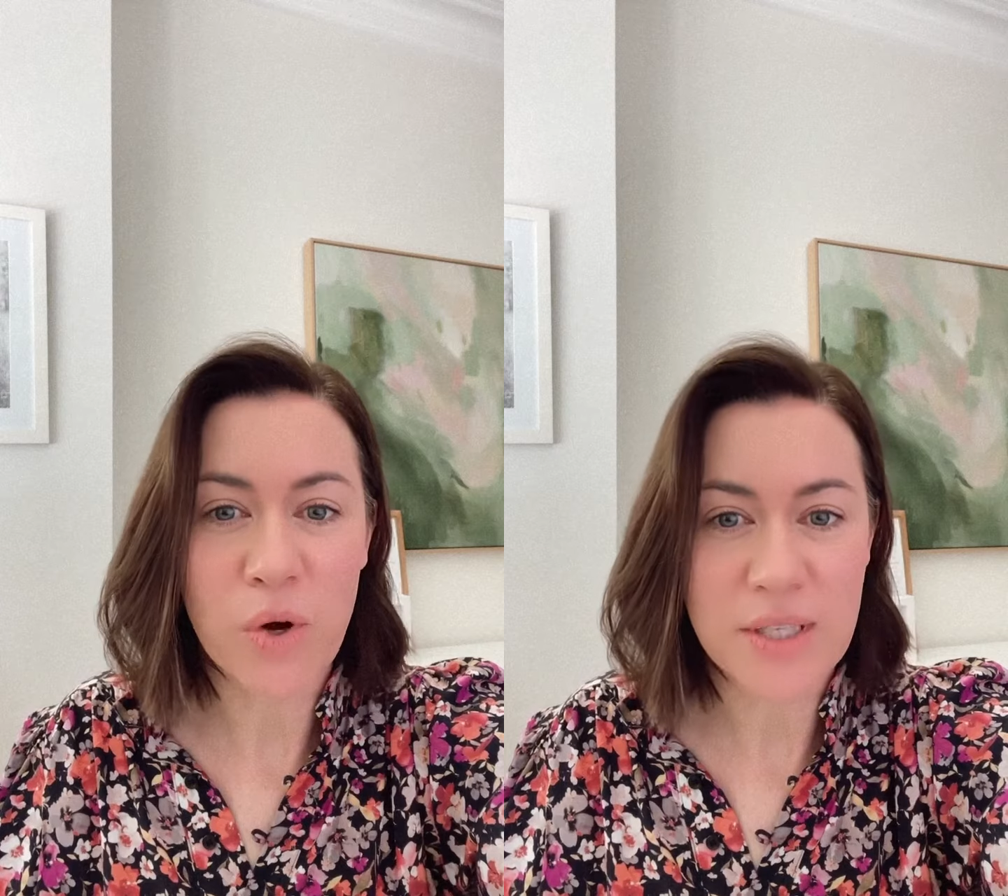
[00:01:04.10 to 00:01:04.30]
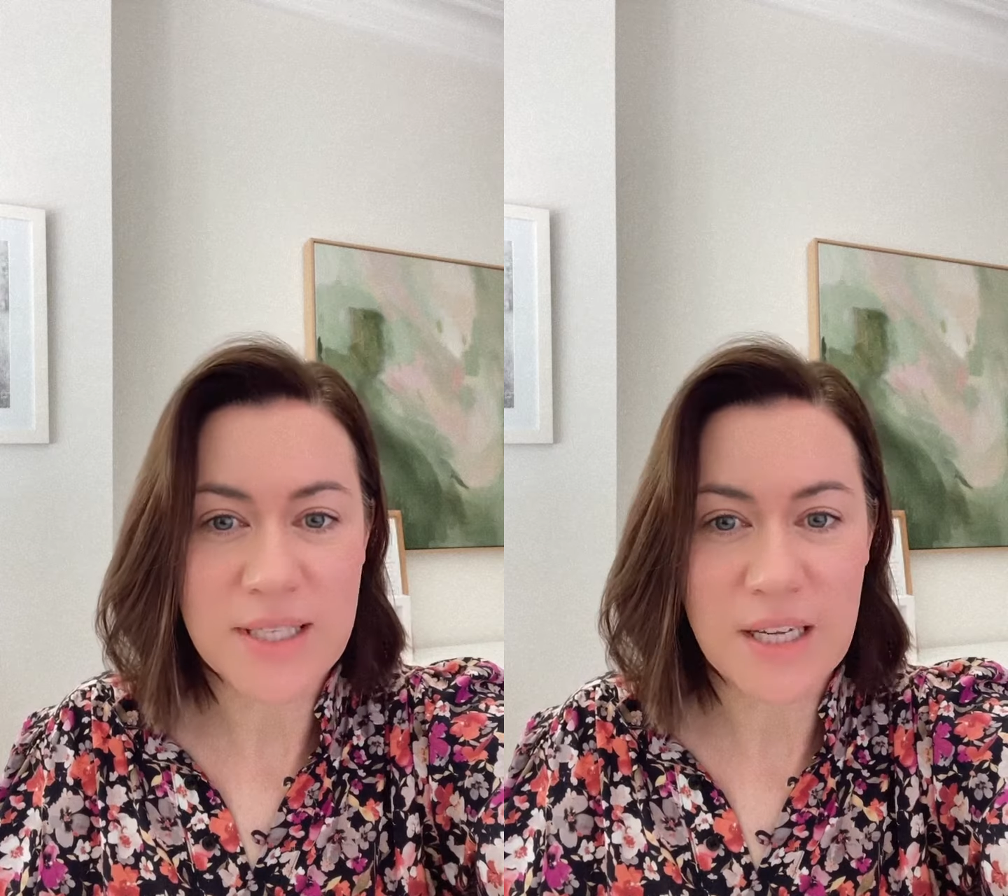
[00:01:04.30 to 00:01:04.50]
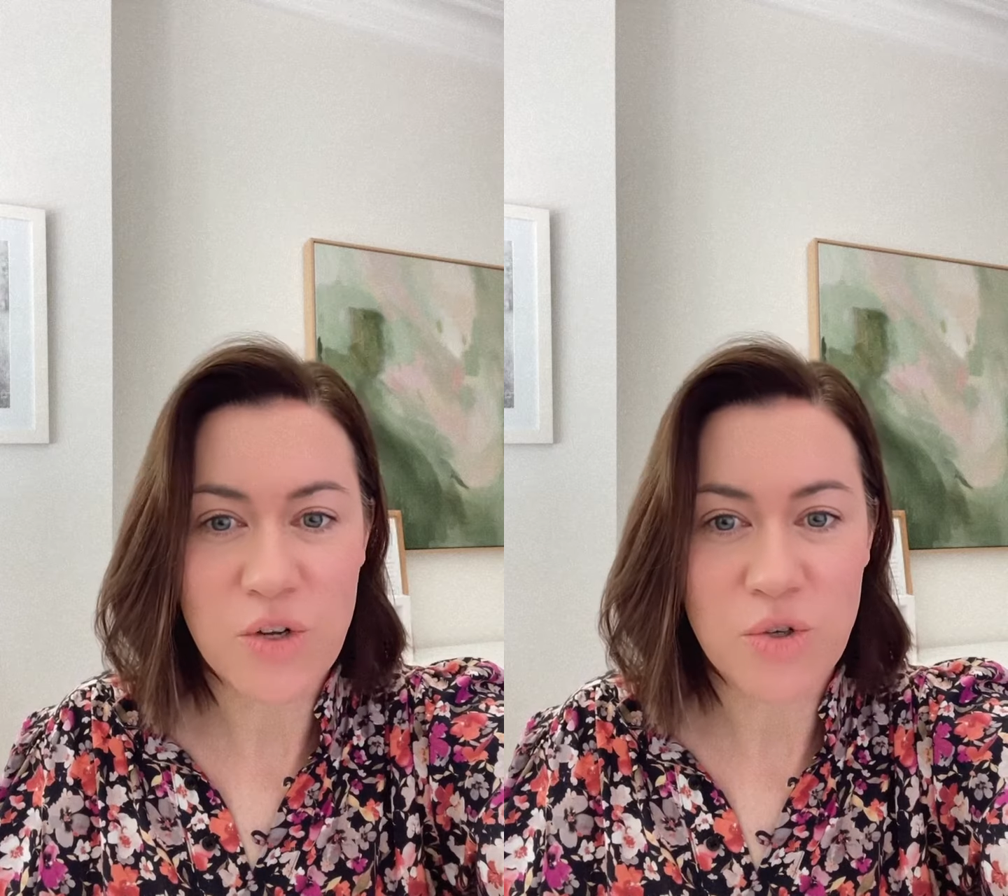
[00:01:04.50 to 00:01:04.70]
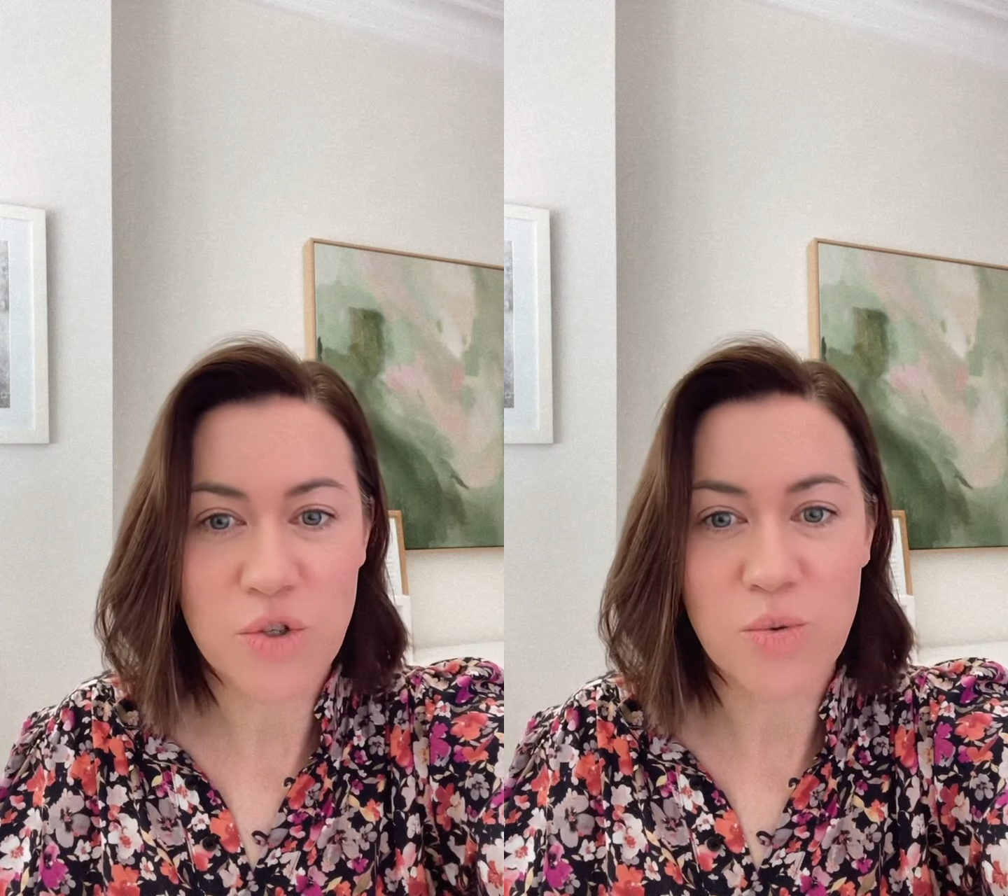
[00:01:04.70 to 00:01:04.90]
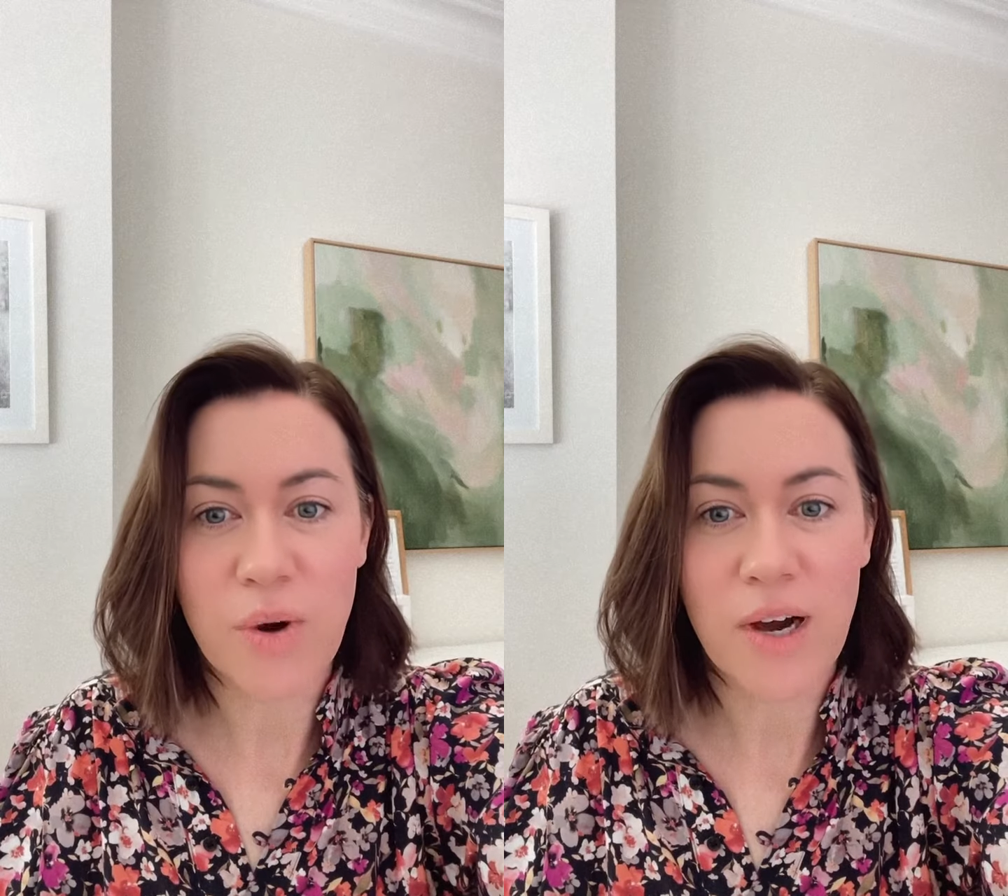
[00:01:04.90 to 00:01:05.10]
want to see you
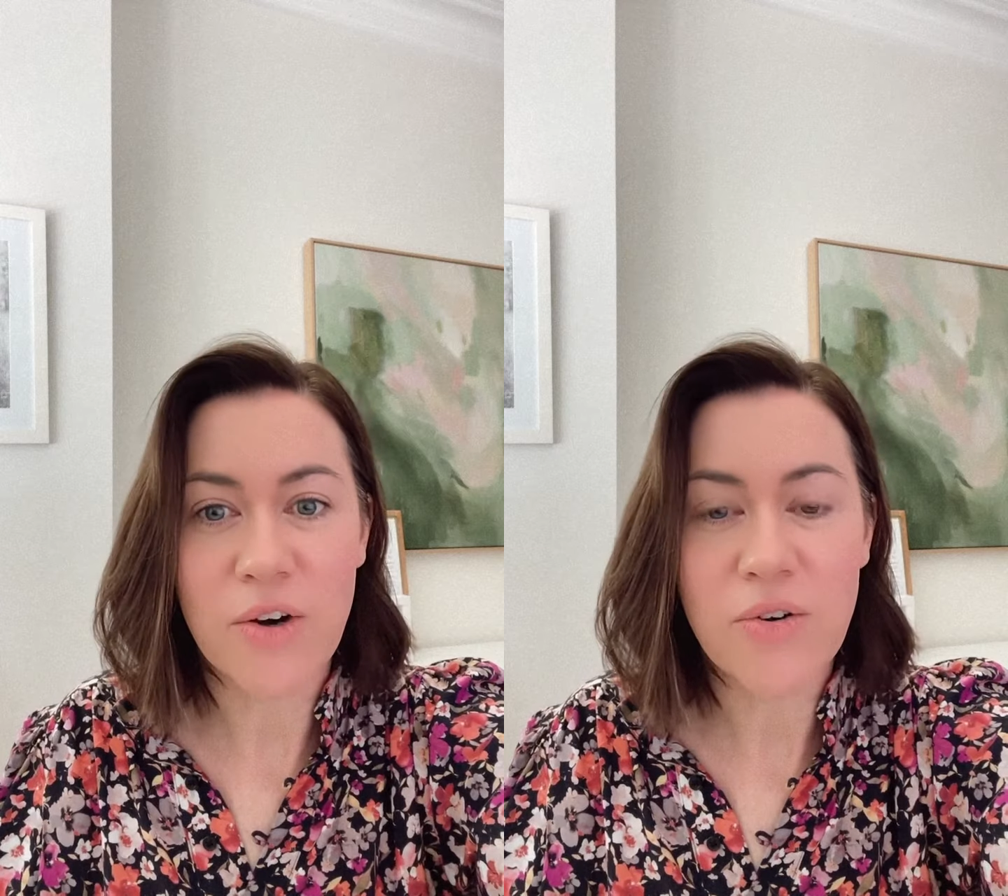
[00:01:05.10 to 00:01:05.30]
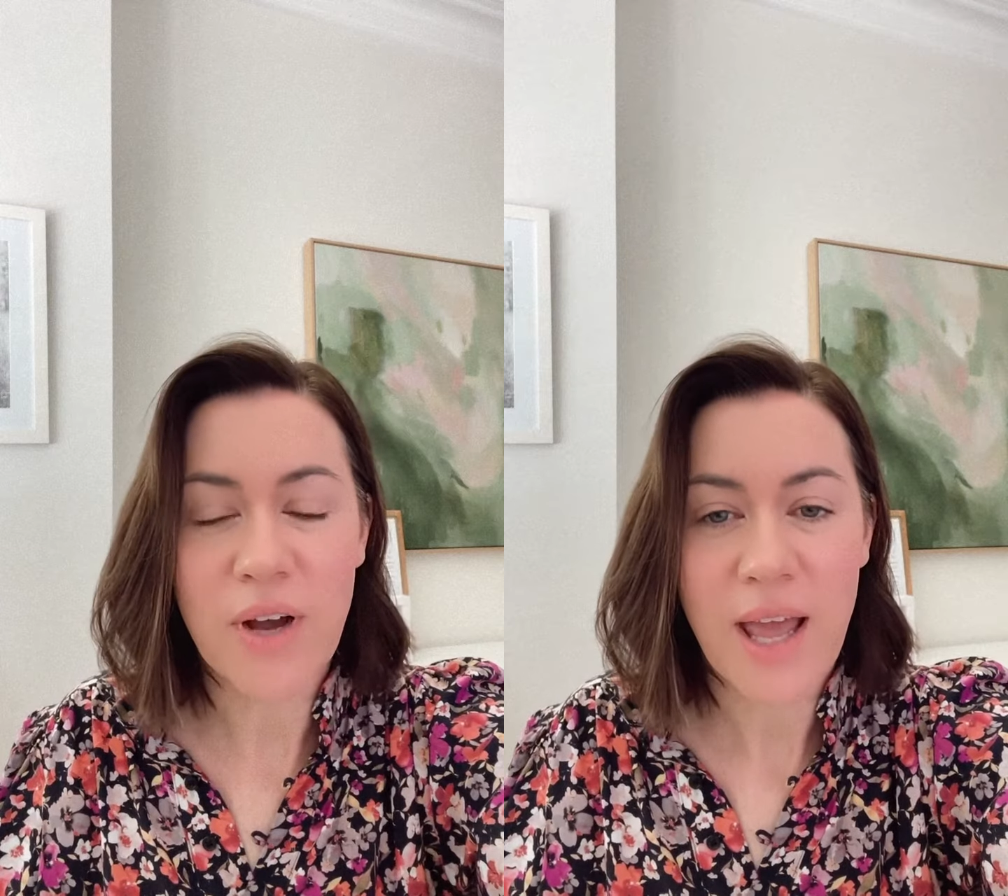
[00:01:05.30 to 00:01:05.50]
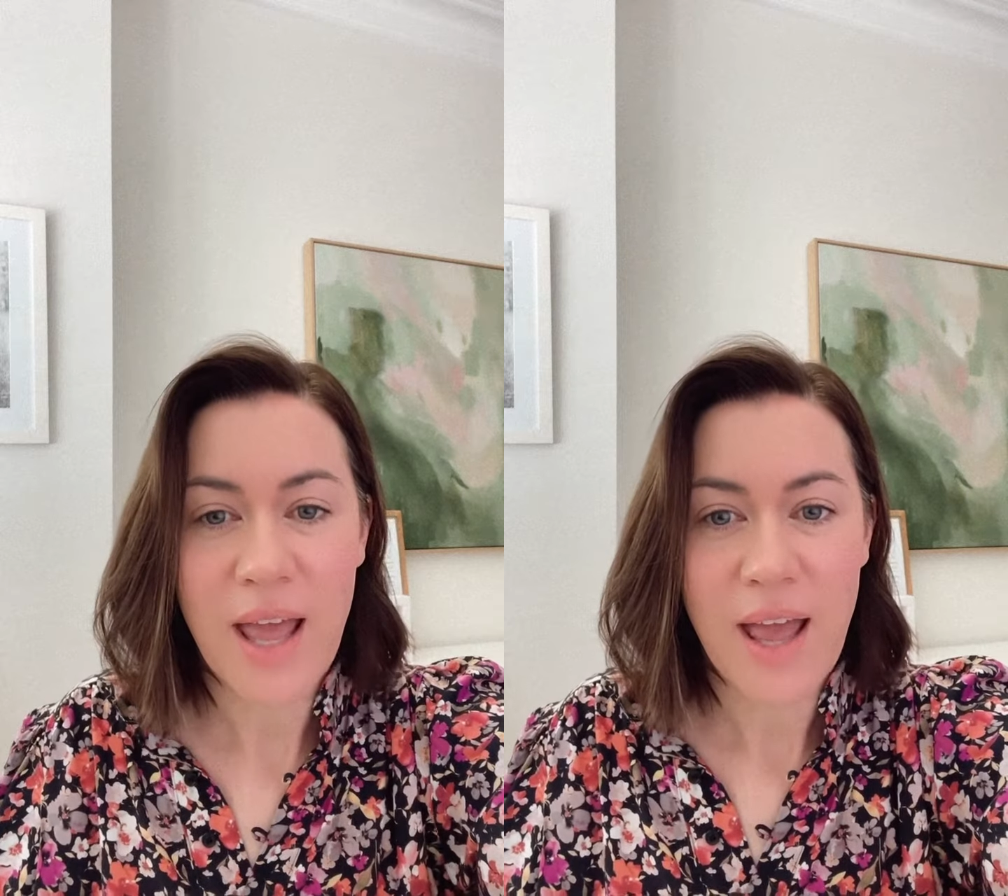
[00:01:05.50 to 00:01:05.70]
do well.